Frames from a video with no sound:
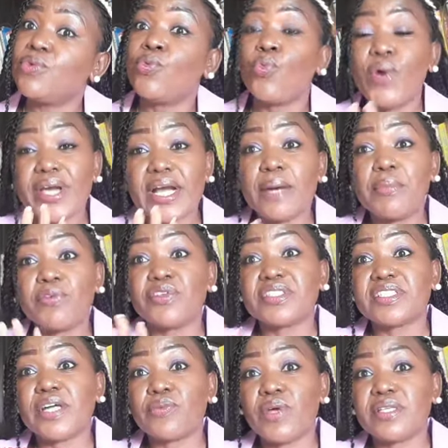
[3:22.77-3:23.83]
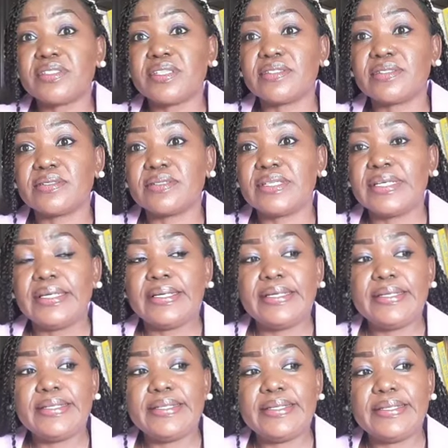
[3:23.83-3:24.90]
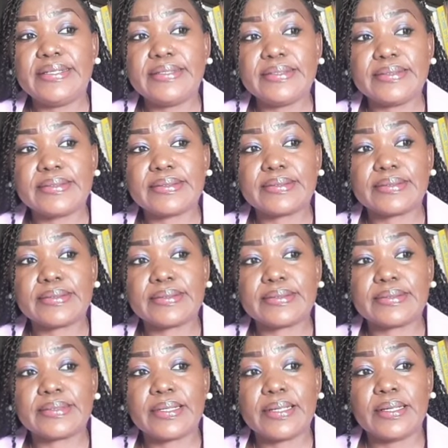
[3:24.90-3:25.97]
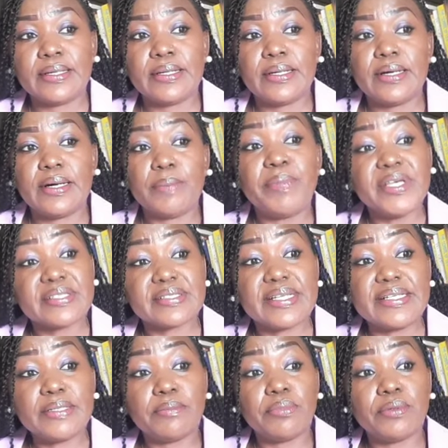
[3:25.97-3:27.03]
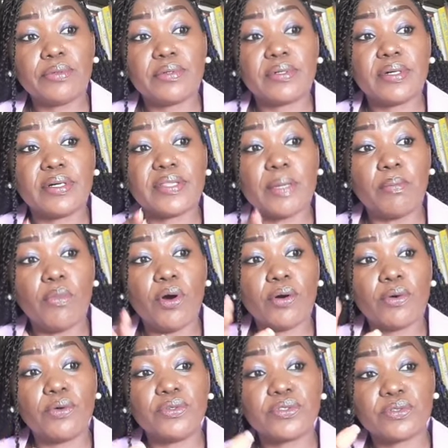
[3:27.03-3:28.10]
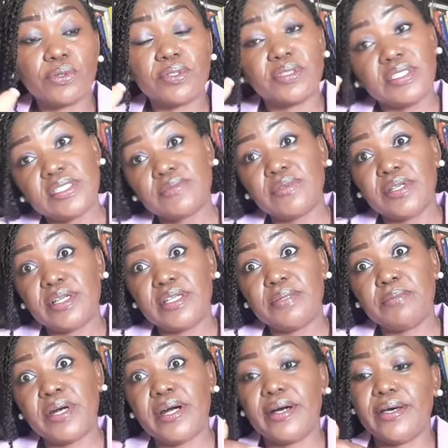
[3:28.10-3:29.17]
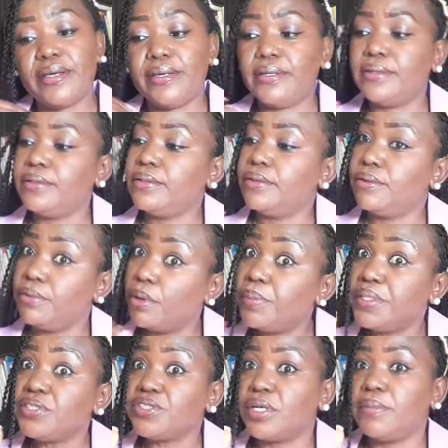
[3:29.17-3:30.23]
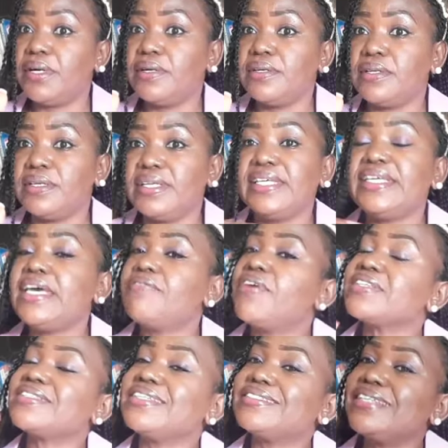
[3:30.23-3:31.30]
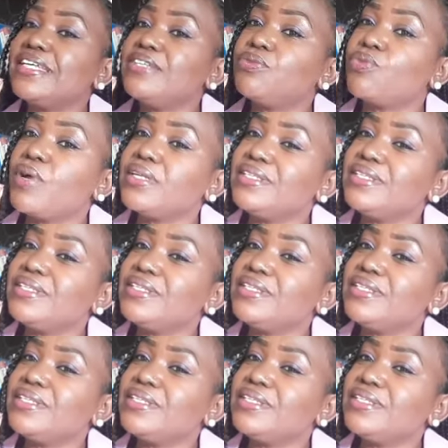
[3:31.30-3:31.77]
Wake up before the sun rises. In his best-selling book, The Monk Who Sold Discovery by Robin Sharma, he gave us the 10